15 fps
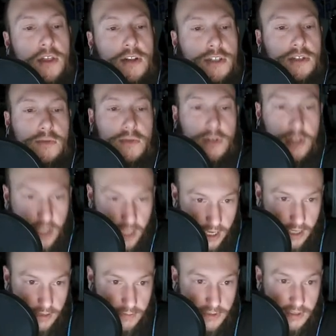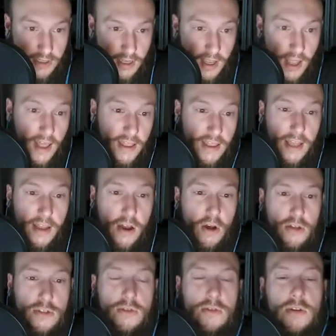The suit claims they
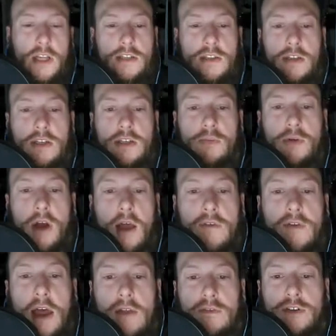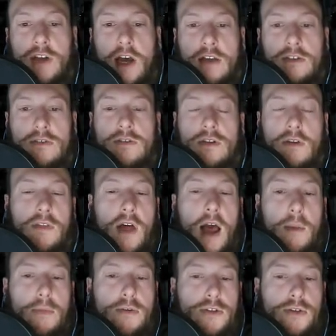also allegedly deprive advertisers of the
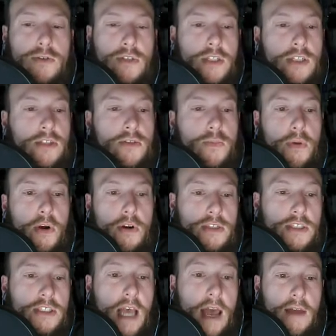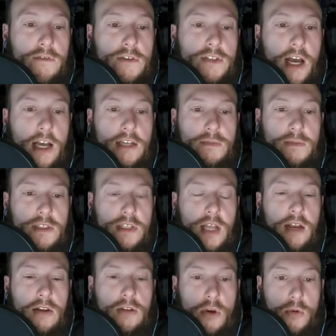opportunity to purchase advertisements
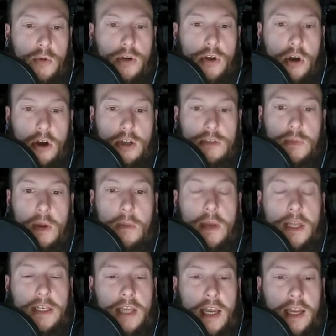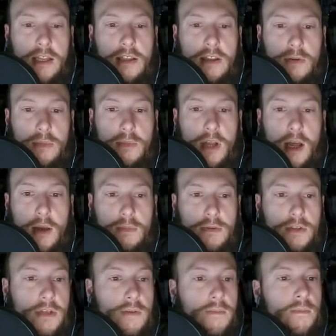at a lower cost by maintaining their
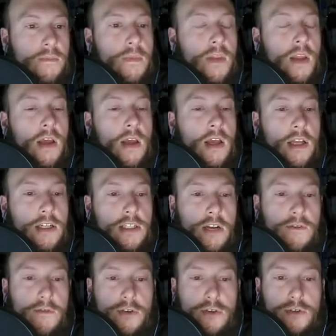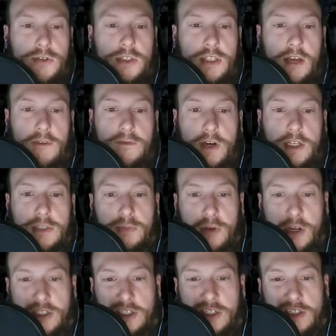monopoly. Jennifer Newstead, vice
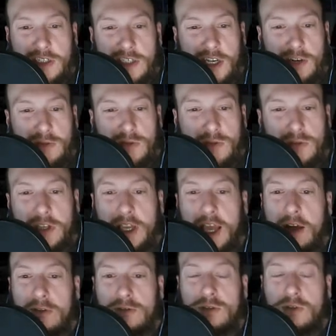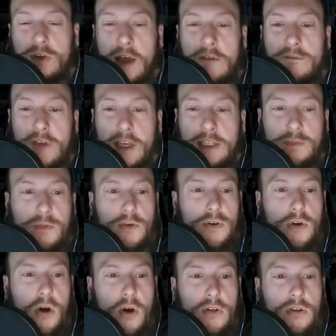president and general counsel at
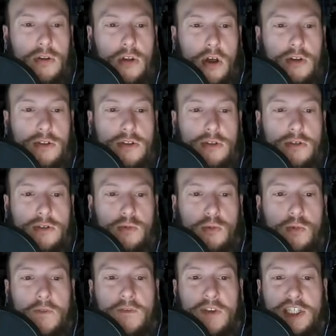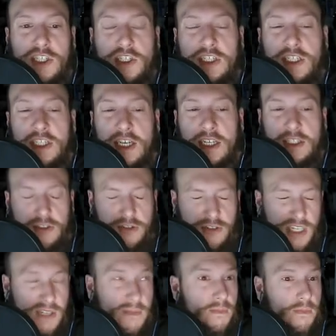Facebook, called the lawsuits revisionist history.